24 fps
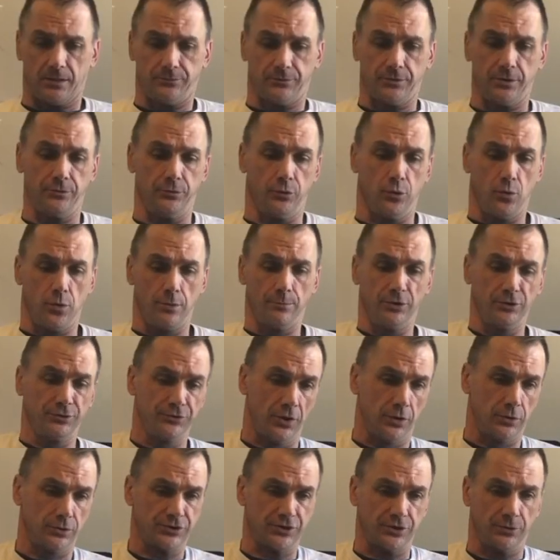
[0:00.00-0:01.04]
The normal
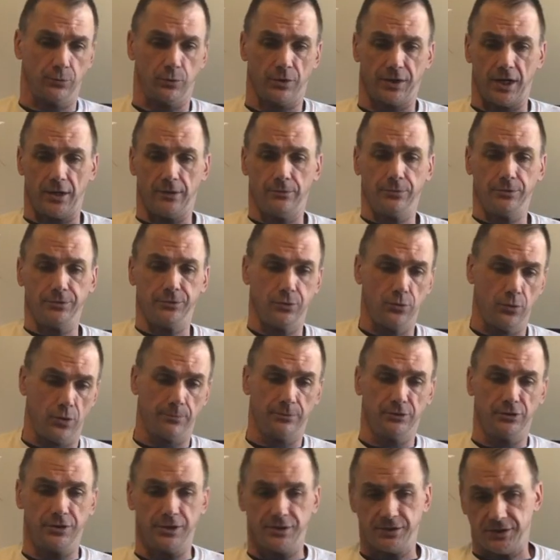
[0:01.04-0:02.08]
dose of what I would
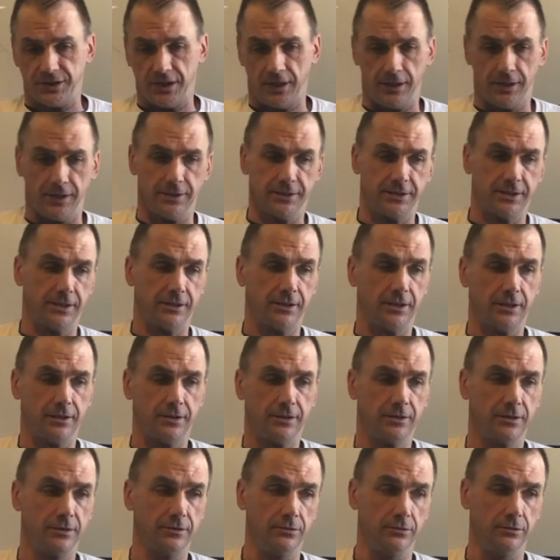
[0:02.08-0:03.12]
normally take,
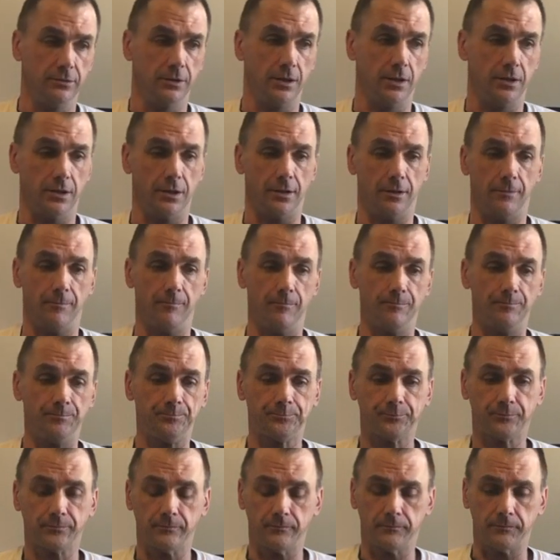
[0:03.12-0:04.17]

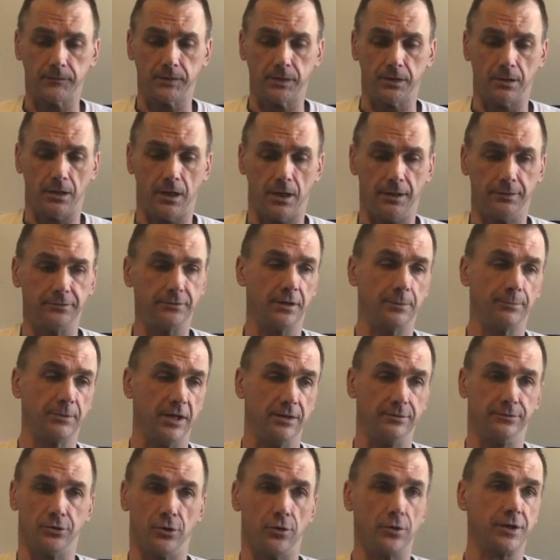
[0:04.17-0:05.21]
I ended up
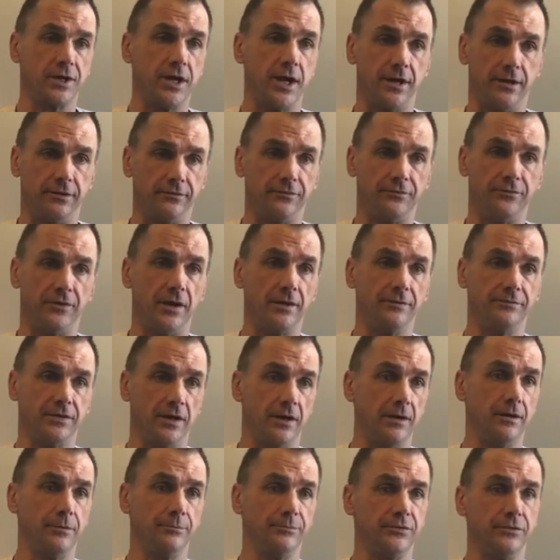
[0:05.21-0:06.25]
getting Narcan 5
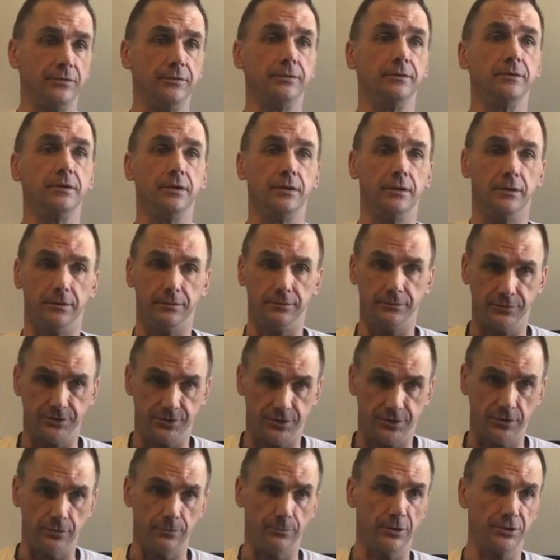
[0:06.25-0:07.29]
times in
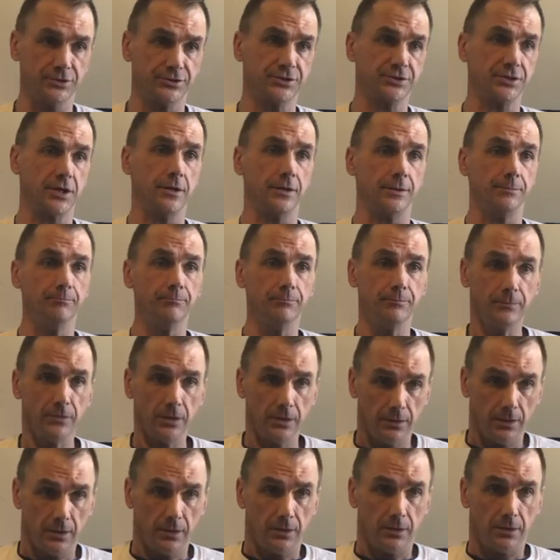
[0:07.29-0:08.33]
2 months'
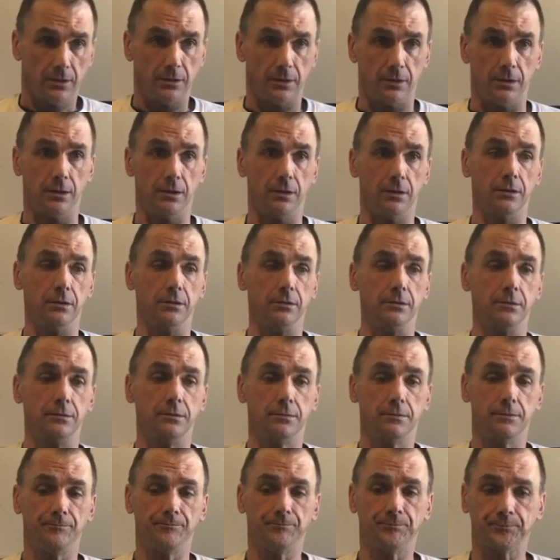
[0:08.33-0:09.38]
time.
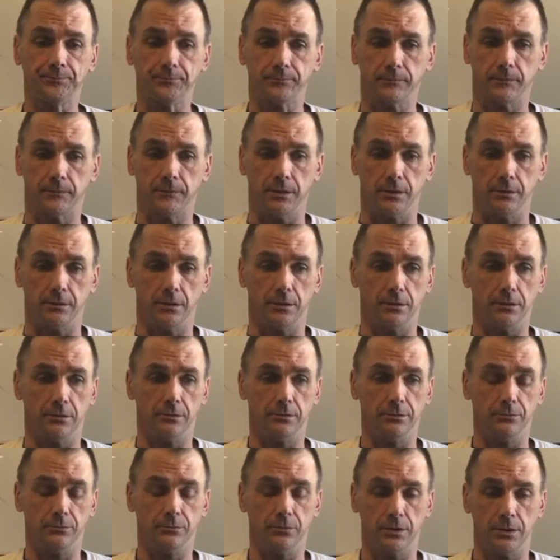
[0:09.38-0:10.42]
You
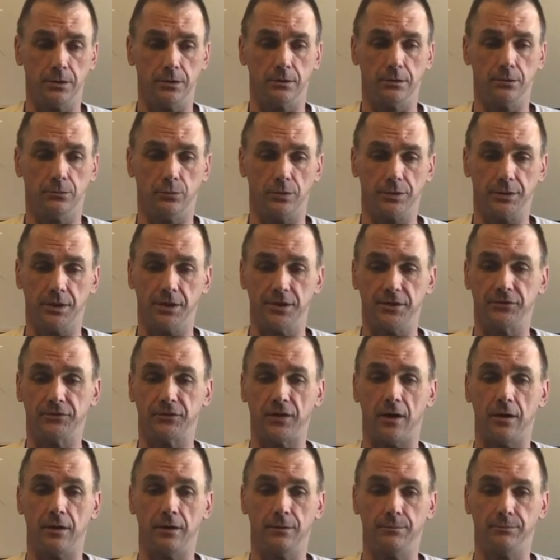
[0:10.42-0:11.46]
know, one of the
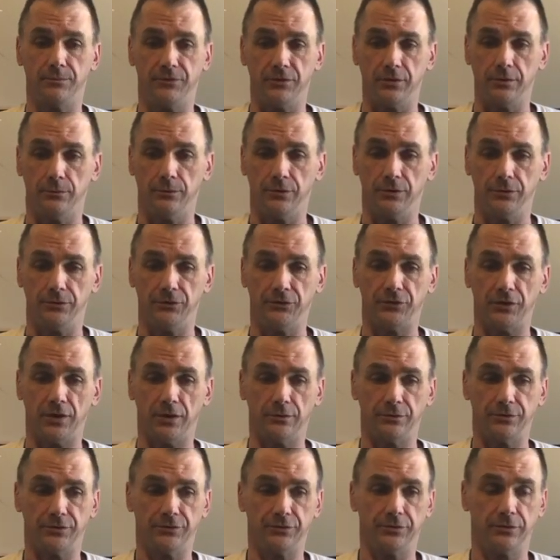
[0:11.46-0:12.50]
times it was,
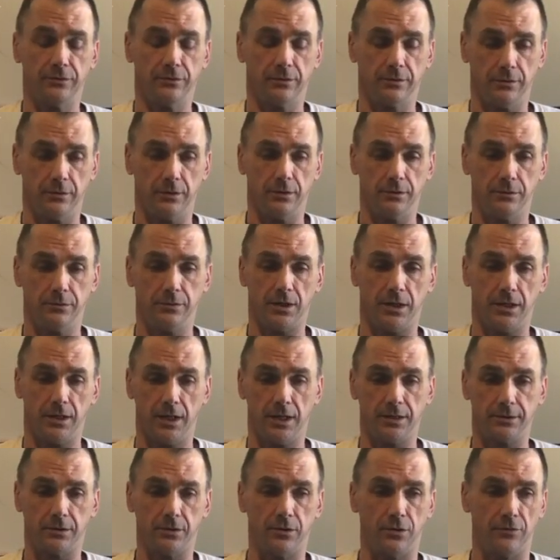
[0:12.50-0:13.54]
I
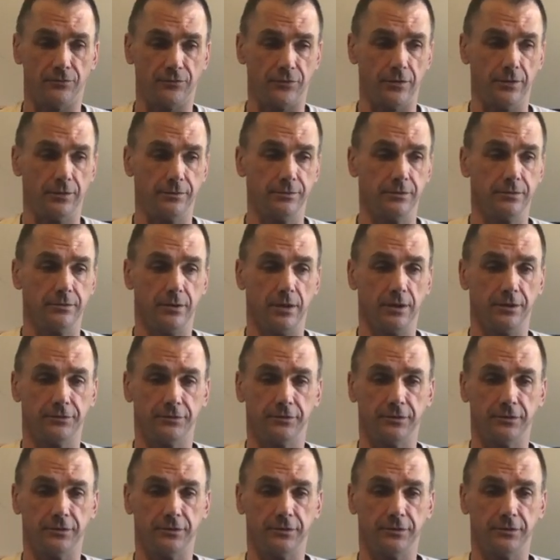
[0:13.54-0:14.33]
had a girlfriend at the